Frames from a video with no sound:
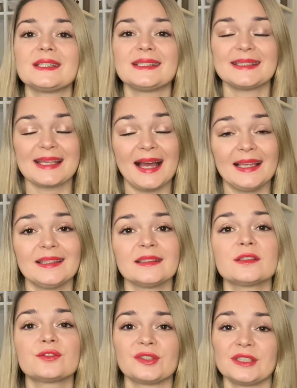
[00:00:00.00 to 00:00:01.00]

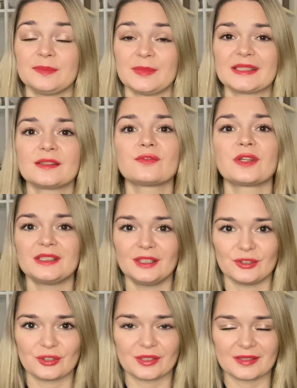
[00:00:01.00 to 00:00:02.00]
Italian Christmas
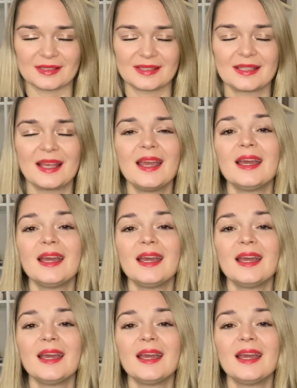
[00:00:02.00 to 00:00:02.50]
traditions.